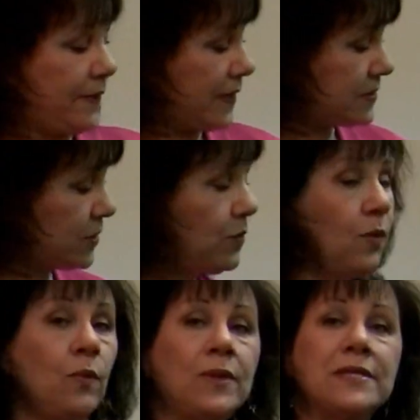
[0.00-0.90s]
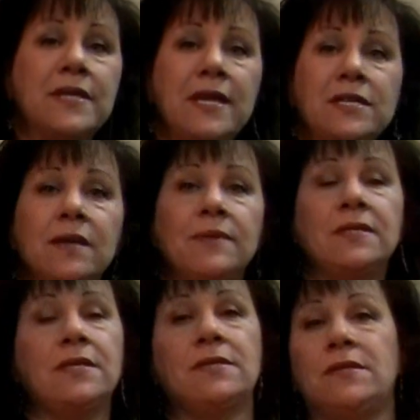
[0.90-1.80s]
So what stage
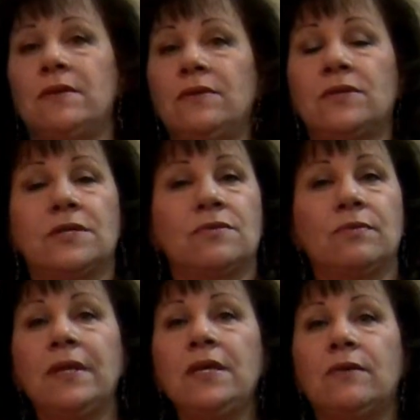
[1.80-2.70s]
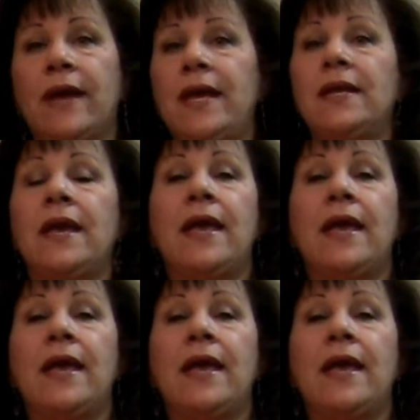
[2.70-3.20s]
hypnotists do, they're just really great